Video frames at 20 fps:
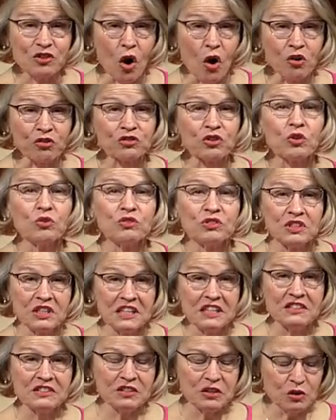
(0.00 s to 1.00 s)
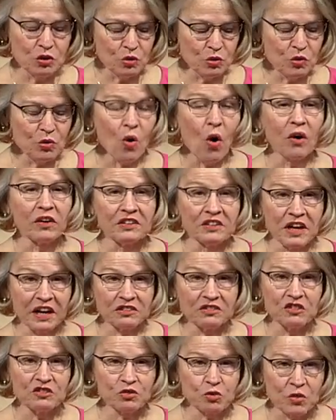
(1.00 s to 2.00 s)
is also TCU, or
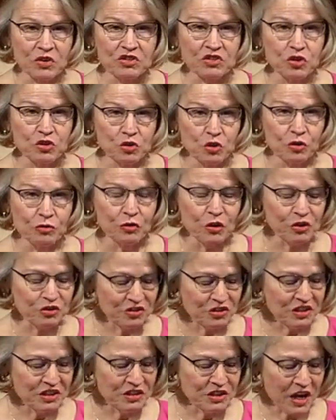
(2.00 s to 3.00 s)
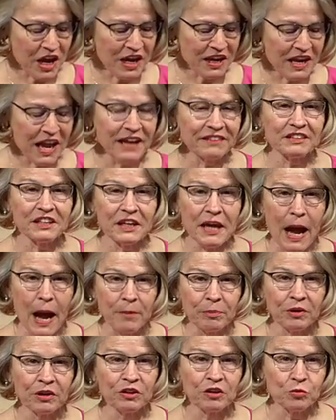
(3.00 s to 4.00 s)
Texas Christian University Day at the
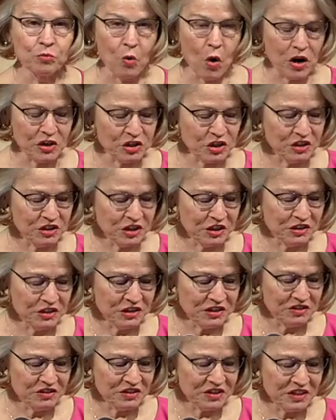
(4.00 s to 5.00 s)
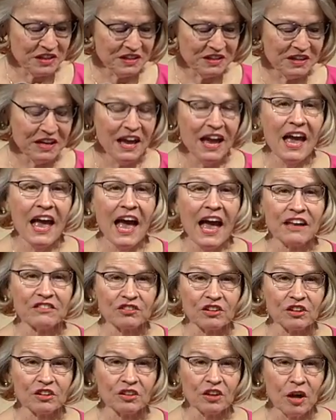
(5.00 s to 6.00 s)
Capitol in Washington, D.C.
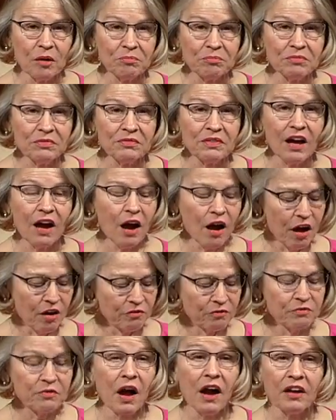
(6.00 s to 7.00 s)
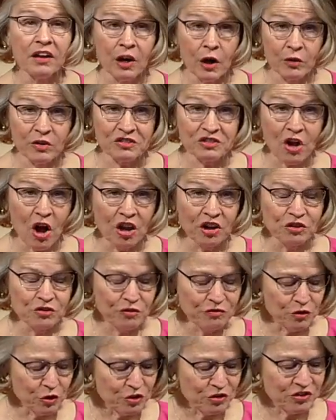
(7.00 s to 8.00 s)
As an alum of Harris
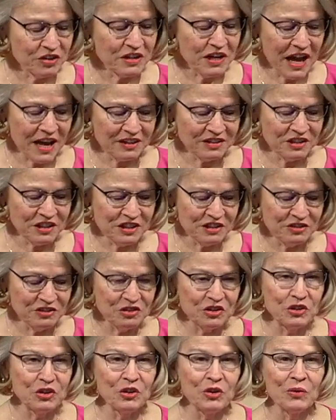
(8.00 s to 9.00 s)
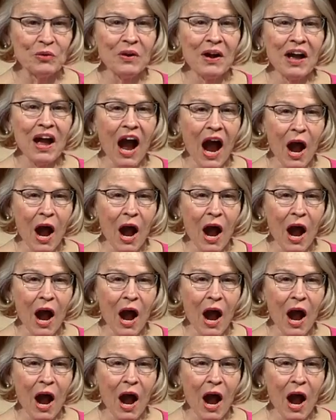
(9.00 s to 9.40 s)
College of Nursing at TCU,